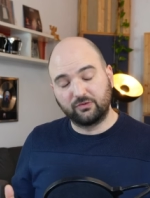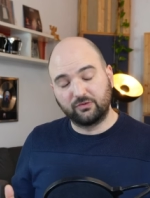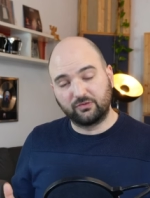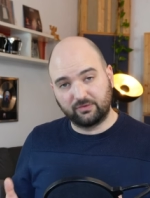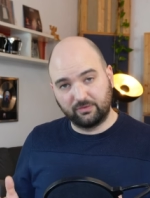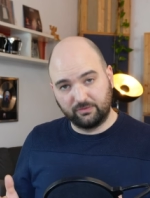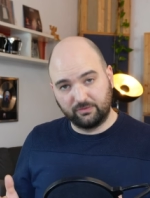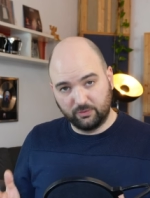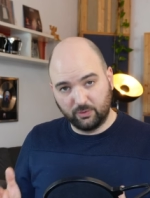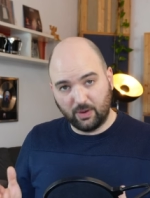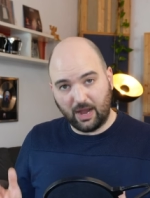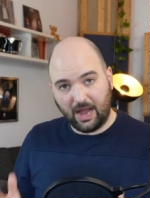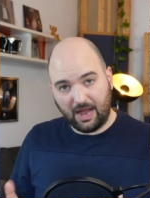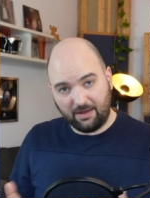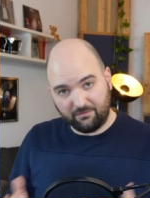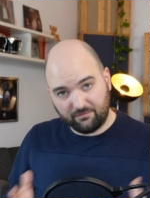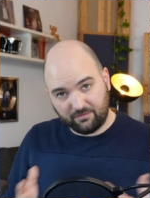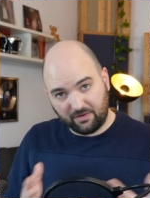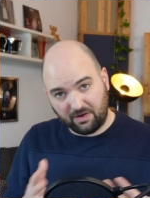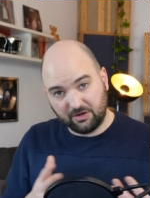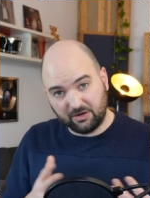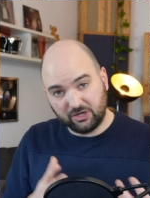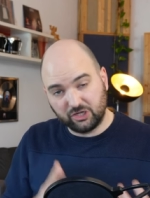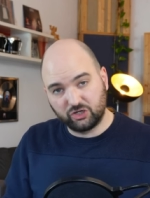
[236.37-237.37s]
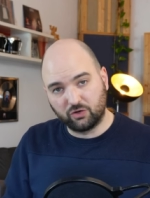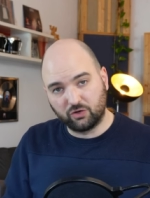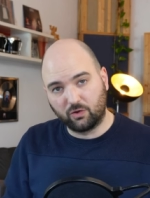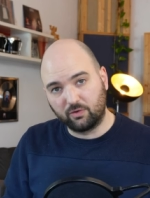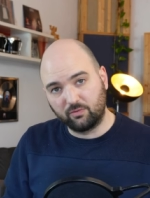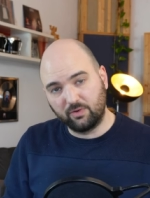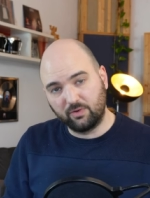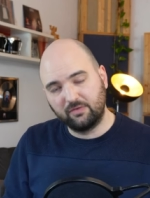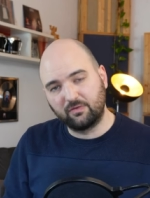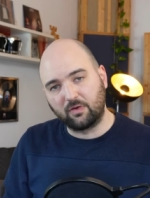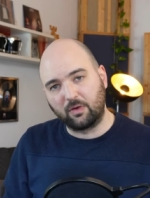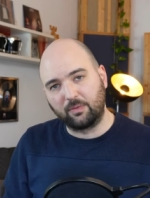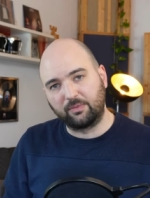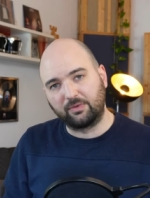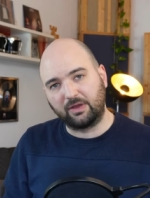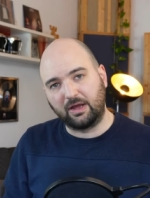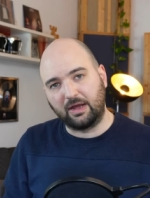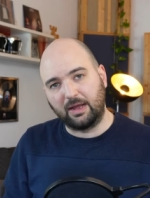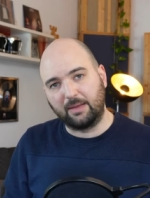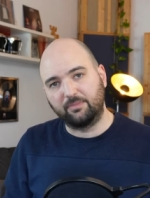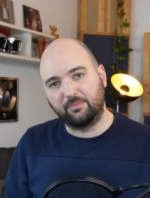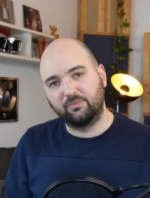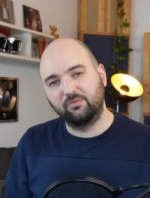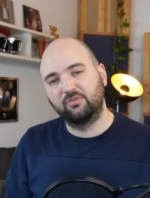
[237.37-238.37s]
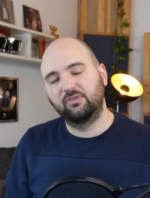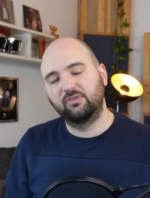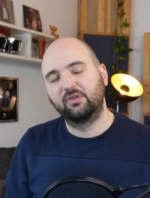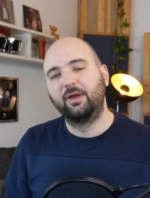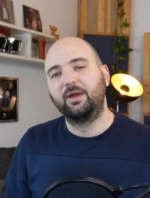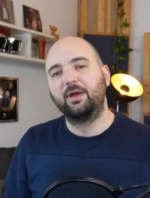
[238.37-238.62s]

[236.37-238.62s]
you have very short reverb times,